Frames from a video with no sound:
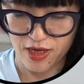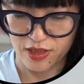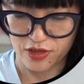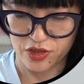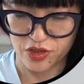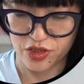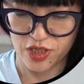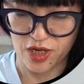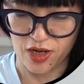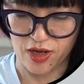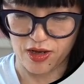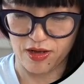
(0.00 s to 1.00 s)

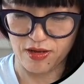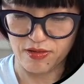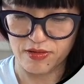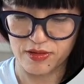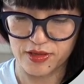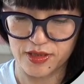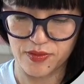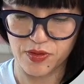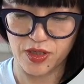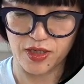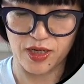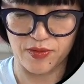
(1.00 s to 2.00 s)
So
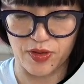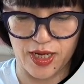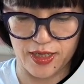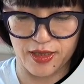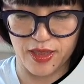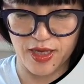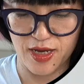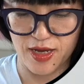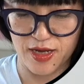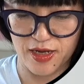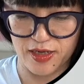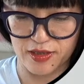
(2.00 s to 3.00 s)
something kind of like
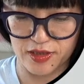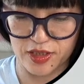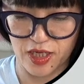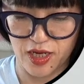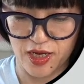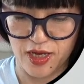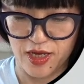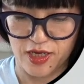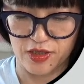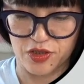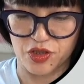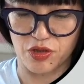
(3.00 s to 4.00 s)
this.
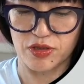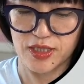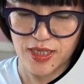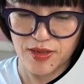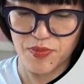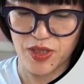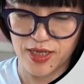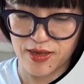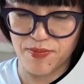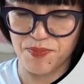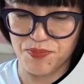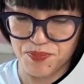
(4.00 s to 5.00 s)
So it's going to be like
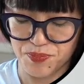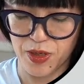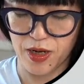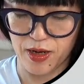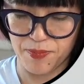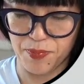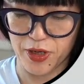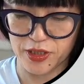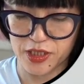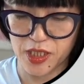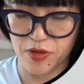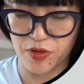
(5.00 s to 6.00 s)
a
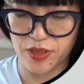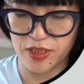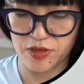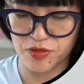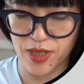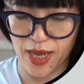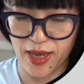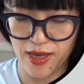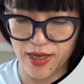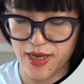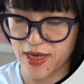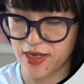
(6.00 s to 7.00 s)
personality
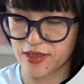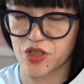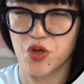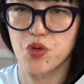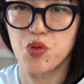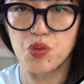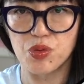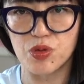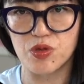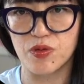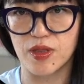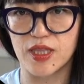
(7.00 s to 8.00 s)
today is
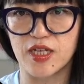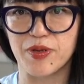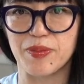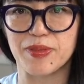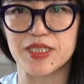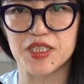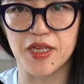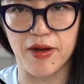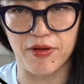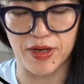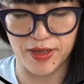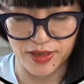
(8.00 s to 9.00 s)
cool, a little bit
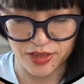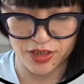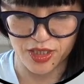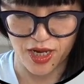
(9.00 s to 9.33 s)
mysterious.